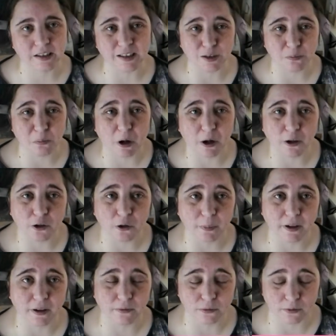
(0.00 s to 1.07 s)
this might not
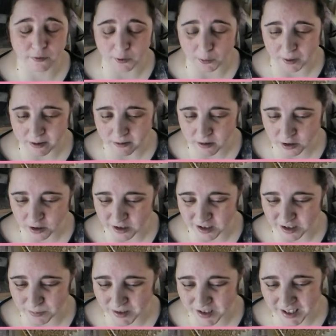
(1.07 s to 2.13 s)
be up for a few hours because
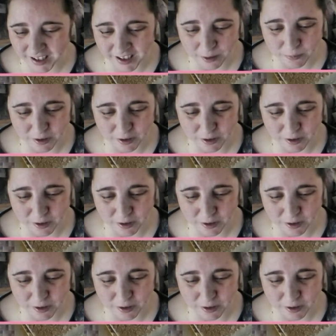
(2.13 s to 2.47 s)
it's been taking